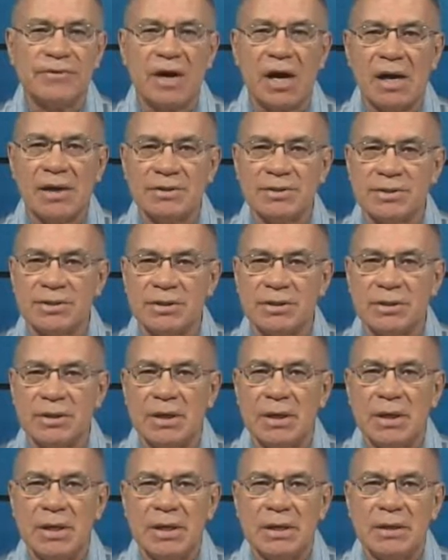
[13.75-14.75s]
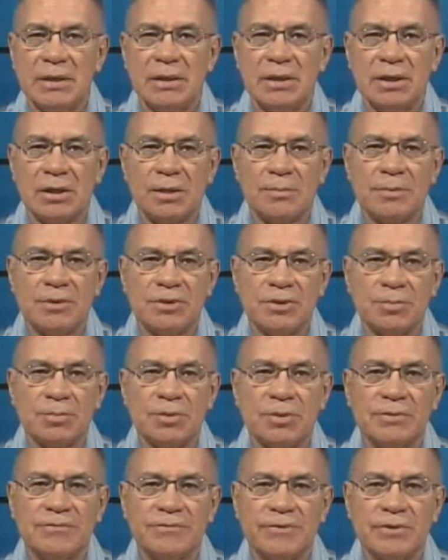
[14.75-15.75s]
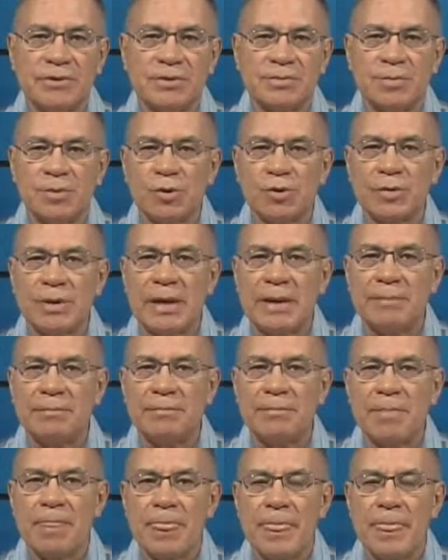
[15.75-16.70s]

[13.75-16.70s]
CARSI, Economic Support Funds Program.